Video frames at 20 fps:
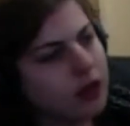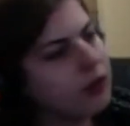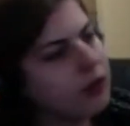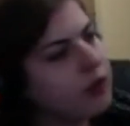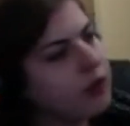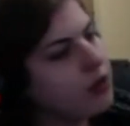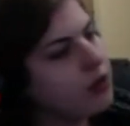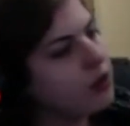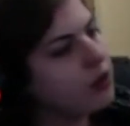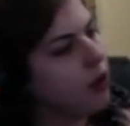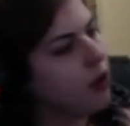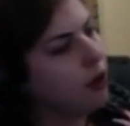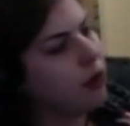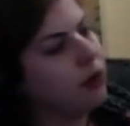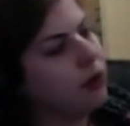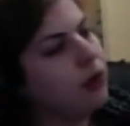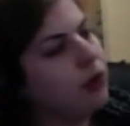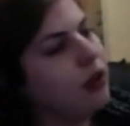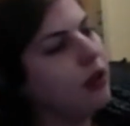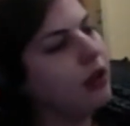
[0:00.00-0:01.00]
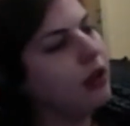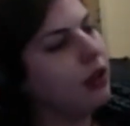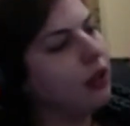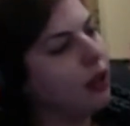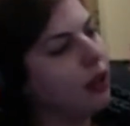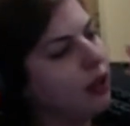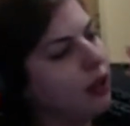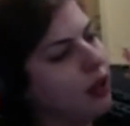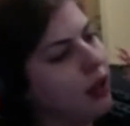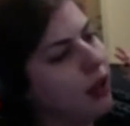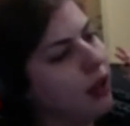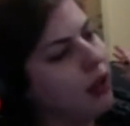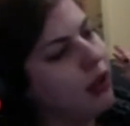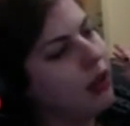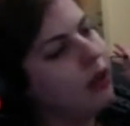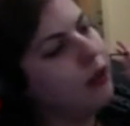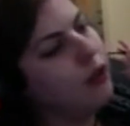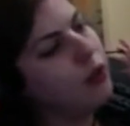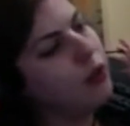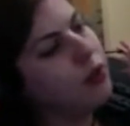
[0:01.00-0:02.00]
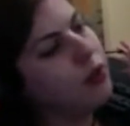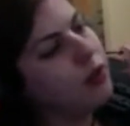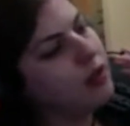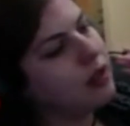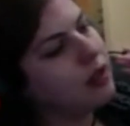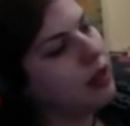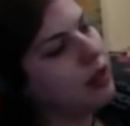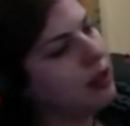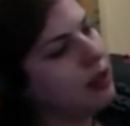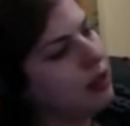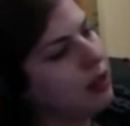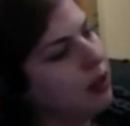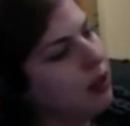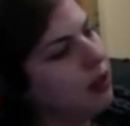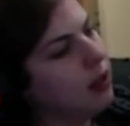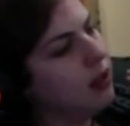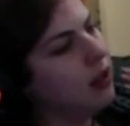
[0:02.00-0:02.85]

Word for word: So if you see